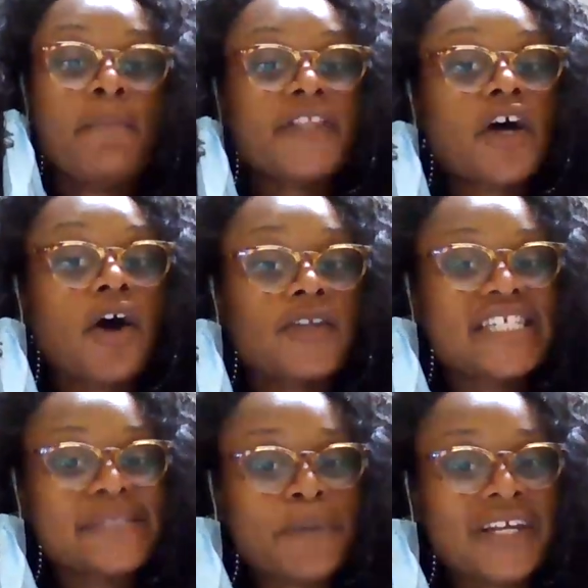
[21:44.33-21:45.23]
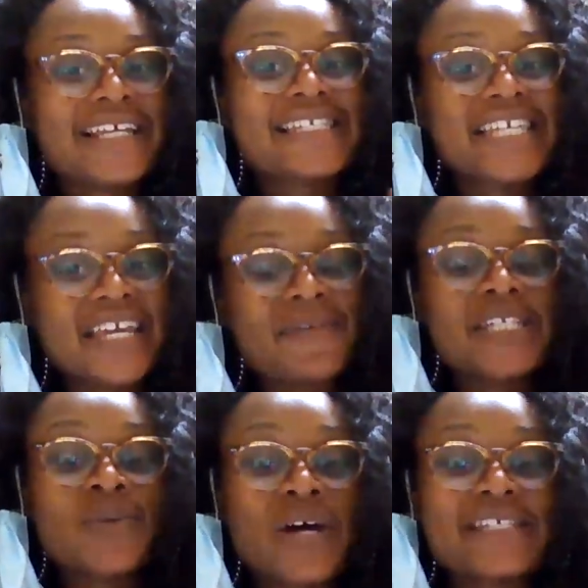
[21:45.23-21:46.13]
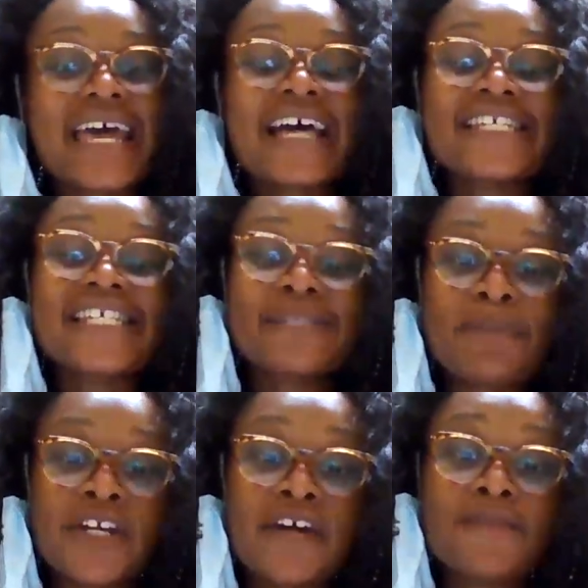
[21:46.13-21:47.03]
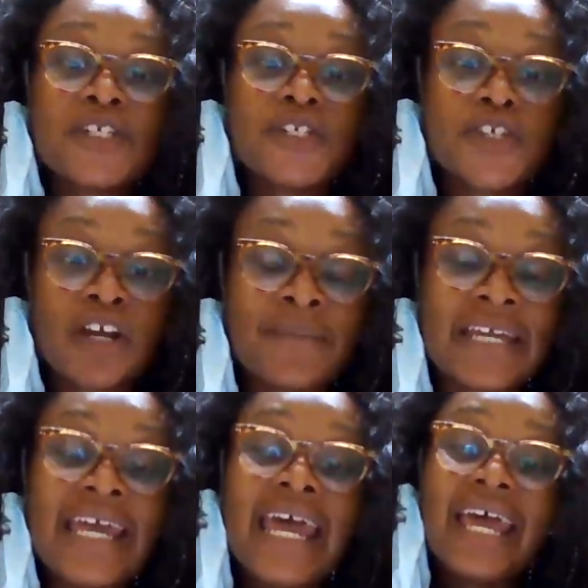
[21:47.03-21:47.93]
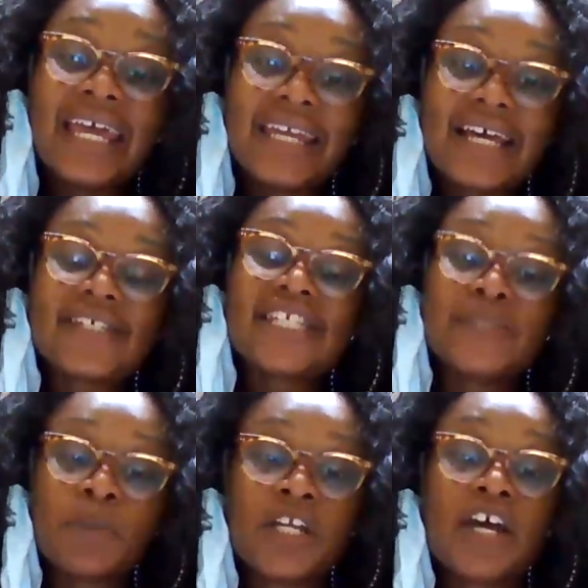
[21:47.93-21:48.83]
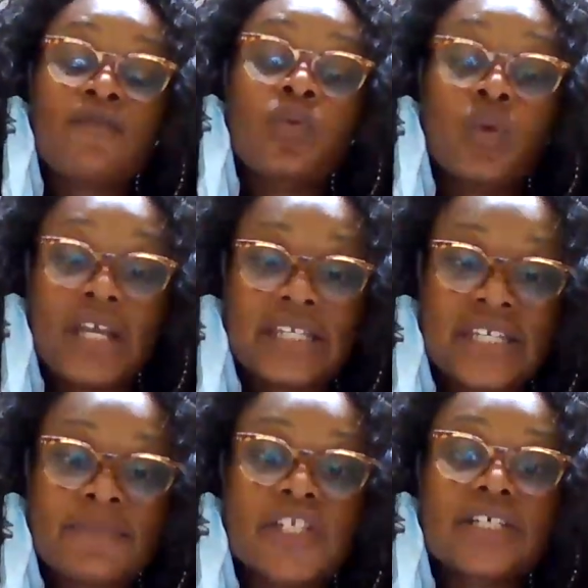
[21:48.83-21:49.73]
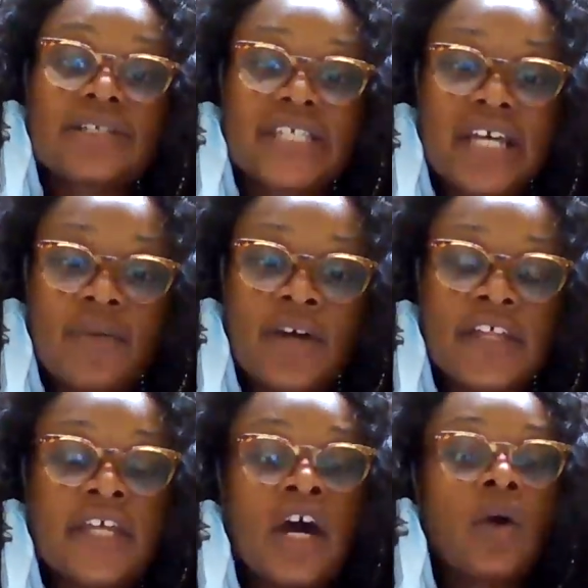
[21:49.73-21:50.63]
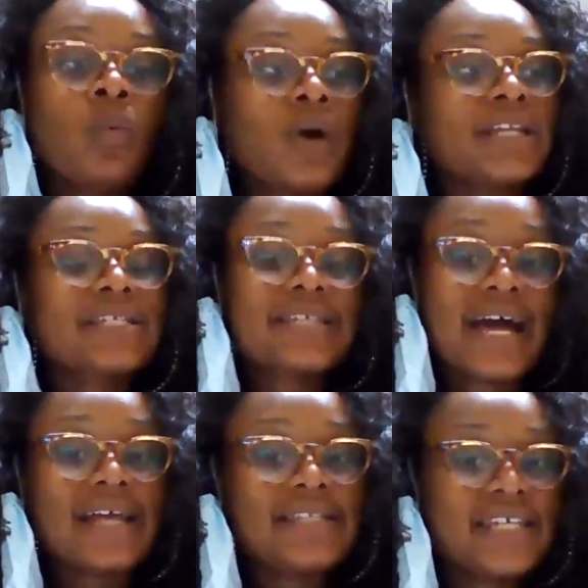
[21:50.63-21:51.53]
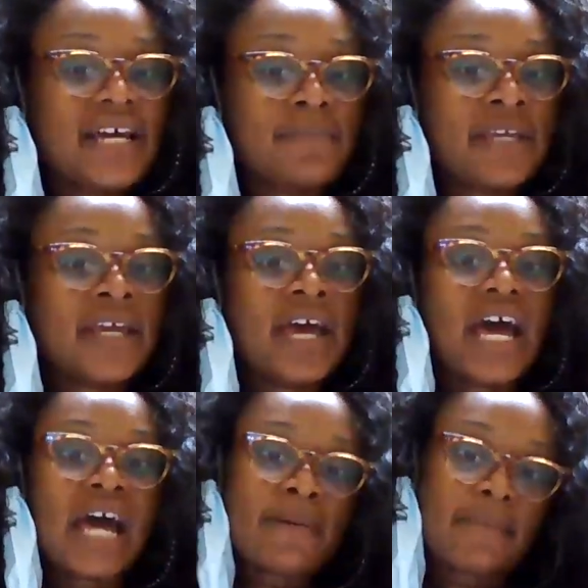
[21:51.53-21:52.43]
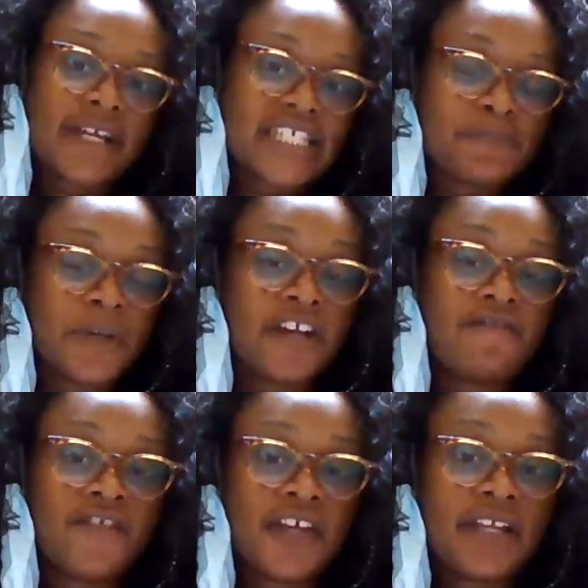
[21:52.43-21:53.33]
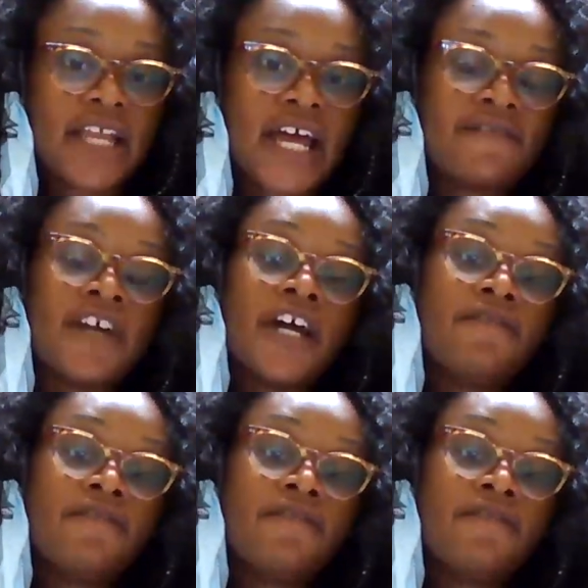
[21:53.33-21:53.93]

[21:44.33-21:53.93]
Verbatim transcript: But the Holy Spirit is given to us as a spirit of discernment and as a spirit of wisdom to deal with what does God tell me about my spirit filled life?